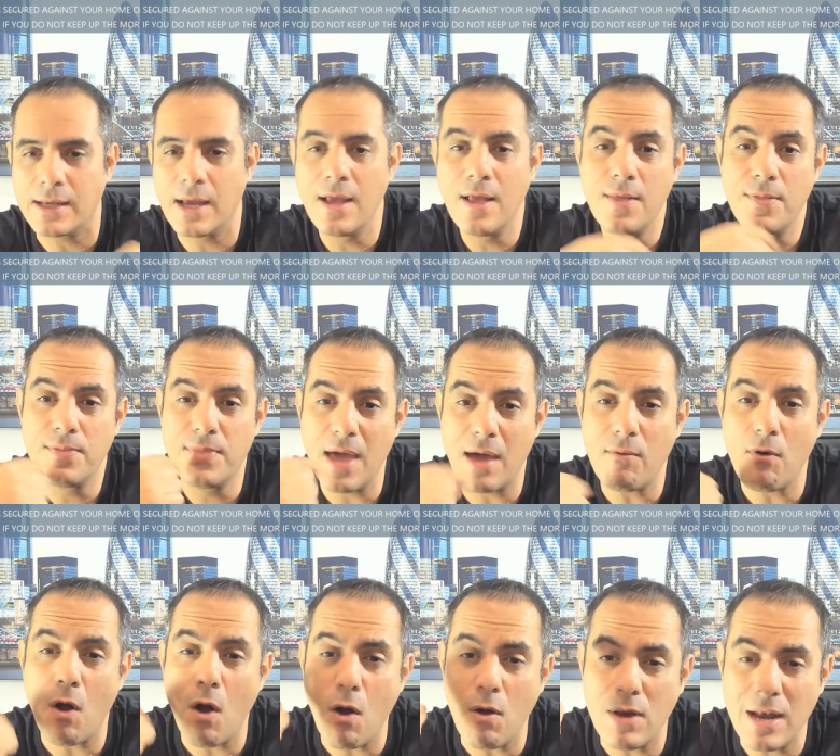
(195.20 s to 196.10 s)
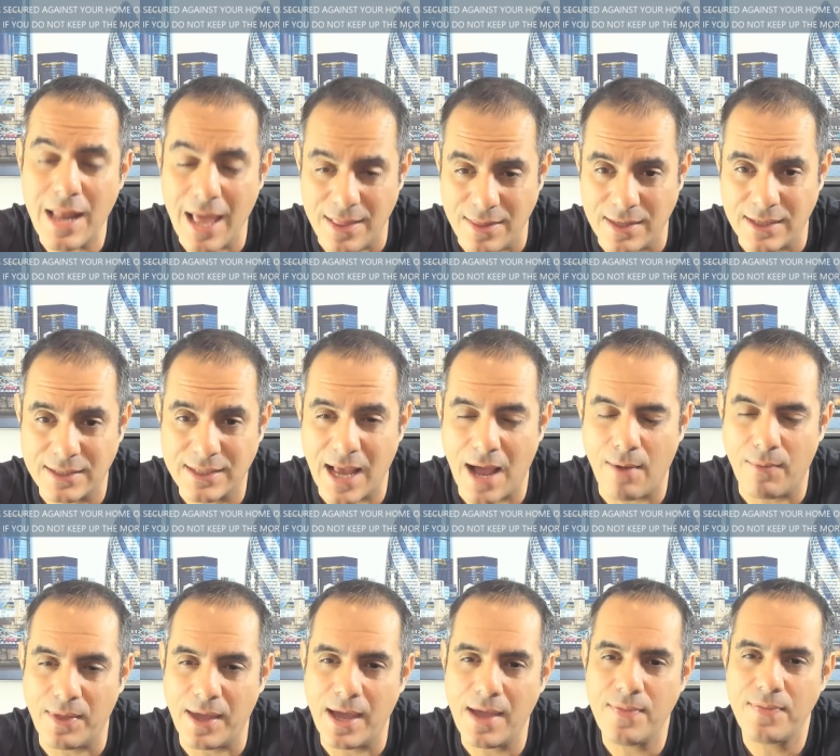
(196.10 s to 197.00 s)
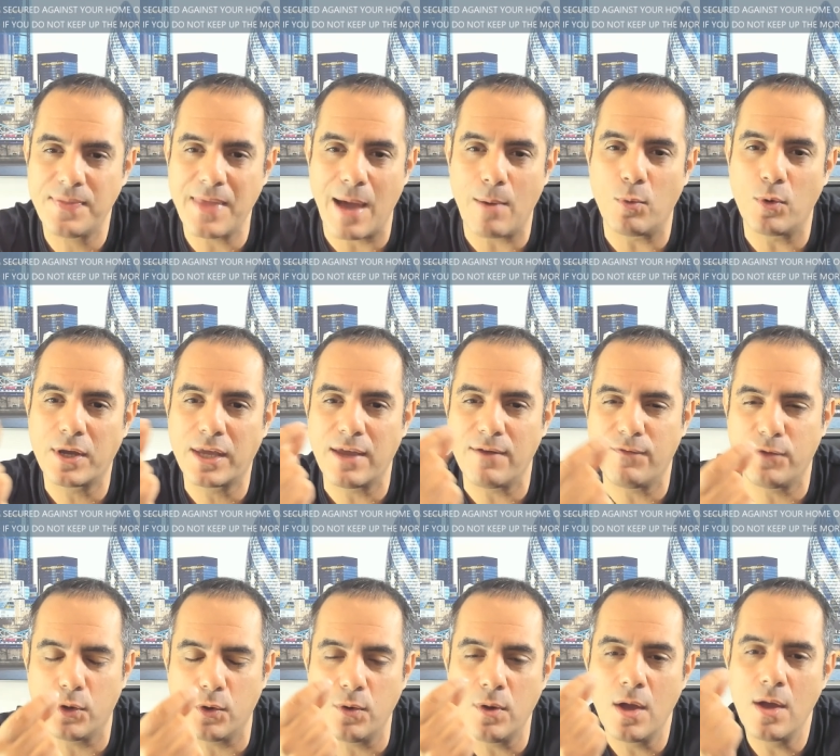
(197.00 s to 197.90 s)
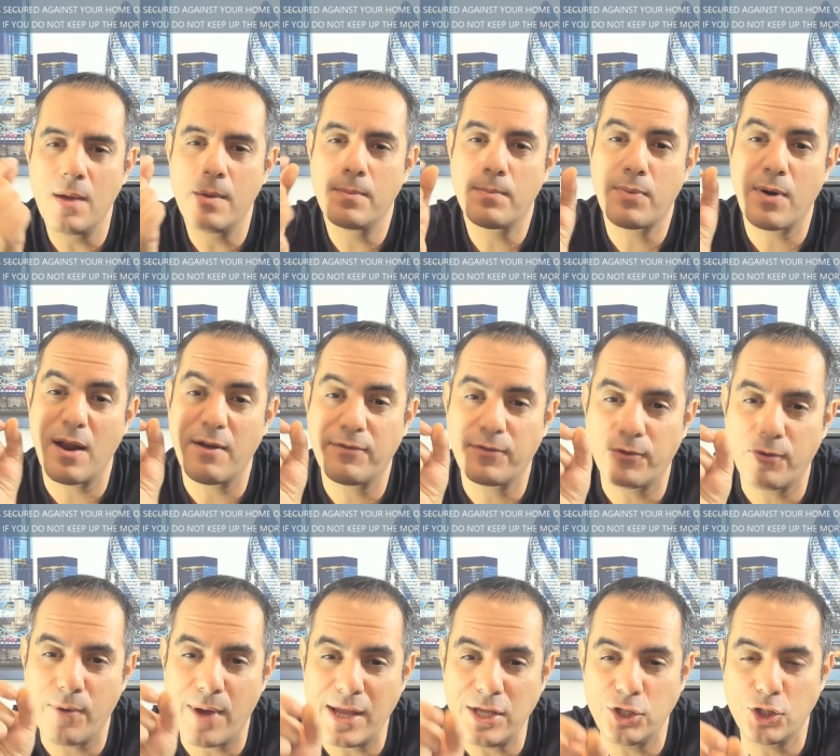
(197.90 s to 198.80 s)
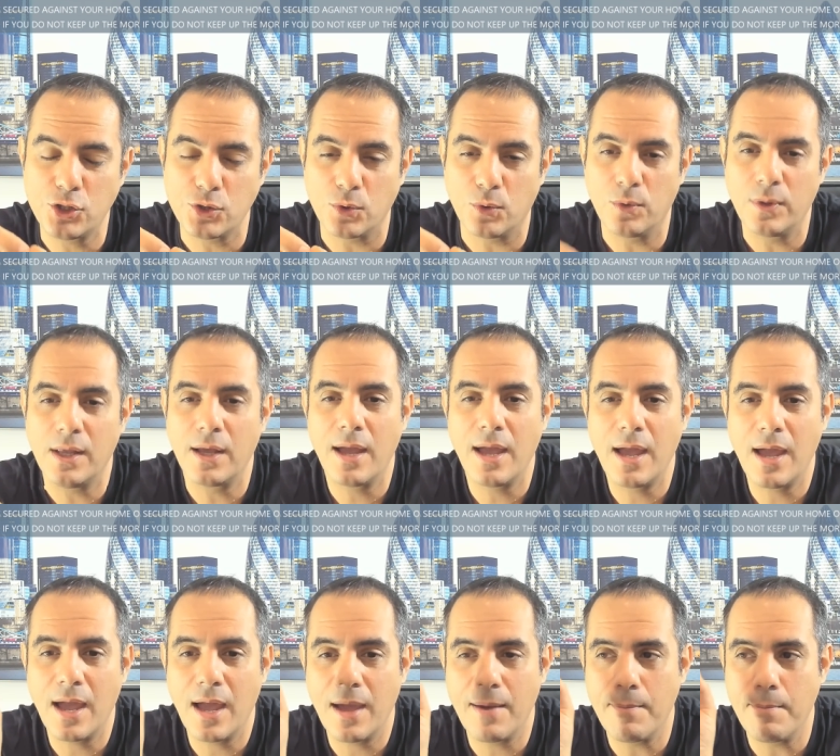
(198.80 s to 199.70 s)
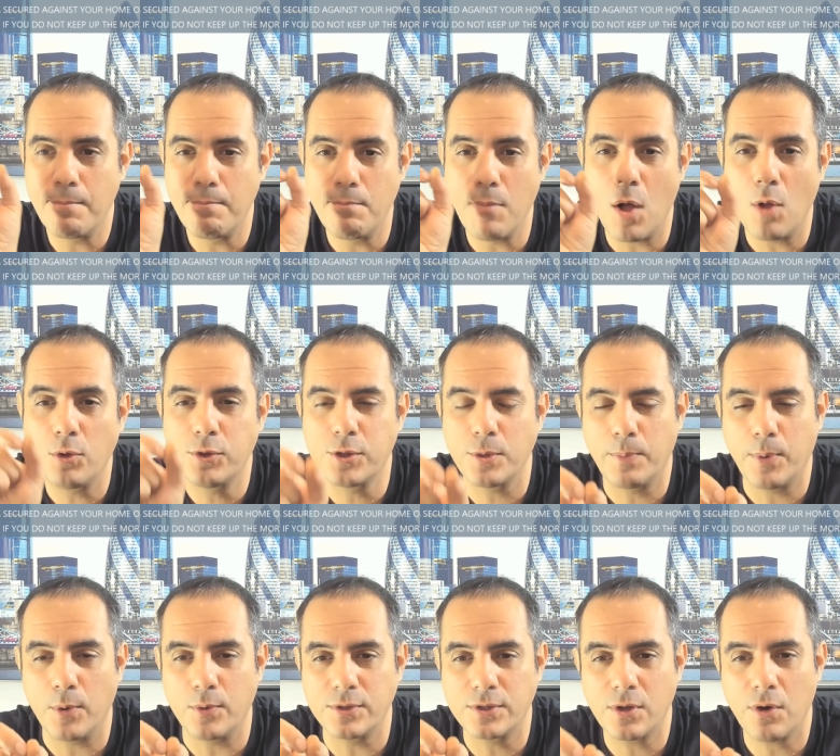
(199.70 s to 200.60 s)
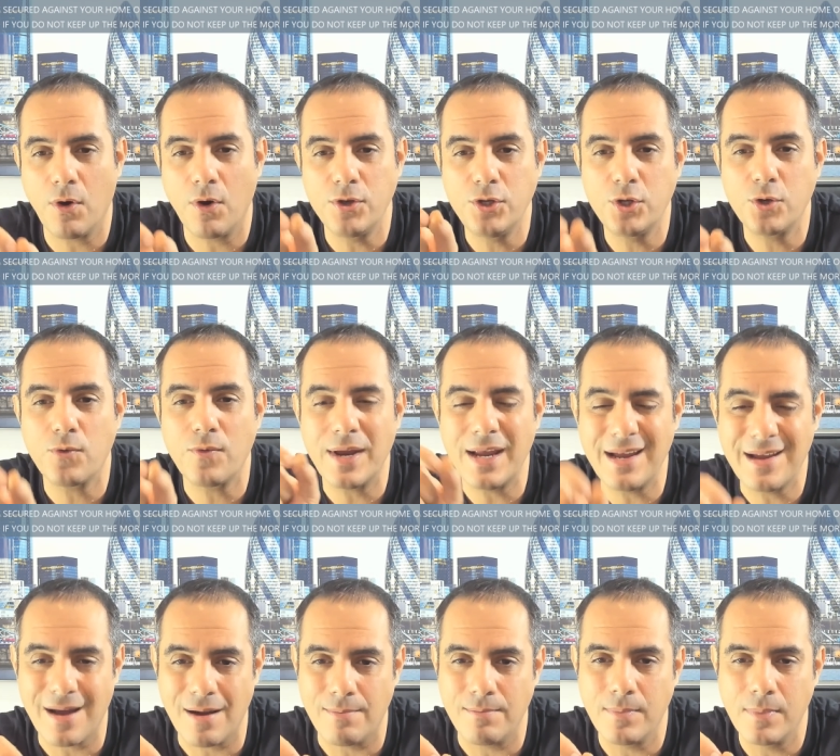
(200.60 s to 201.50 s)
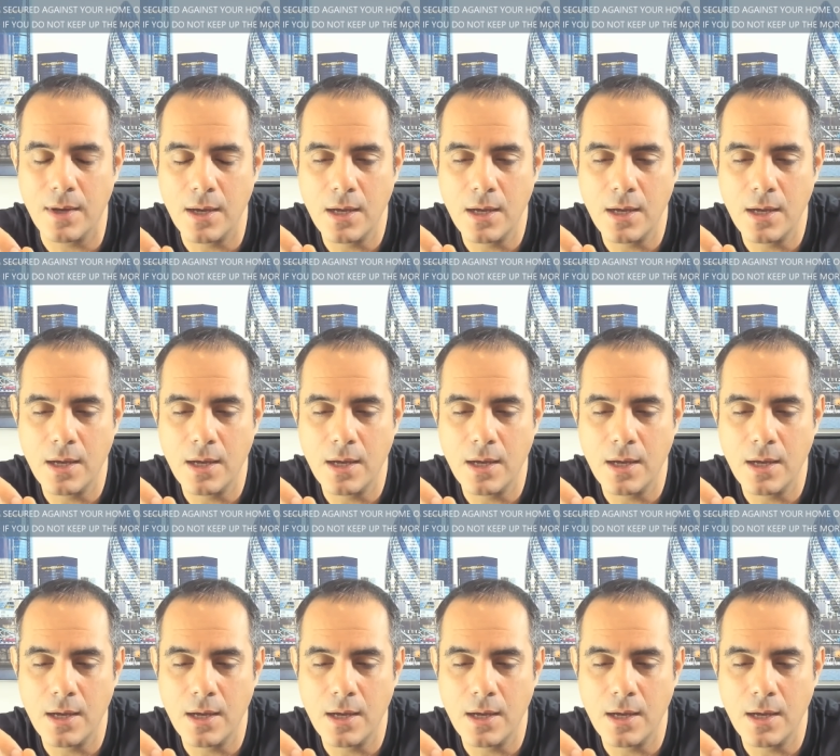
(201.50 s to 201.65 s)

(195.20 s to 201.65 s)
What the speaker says: there are lenders out there that will give you preferential multiples on your income.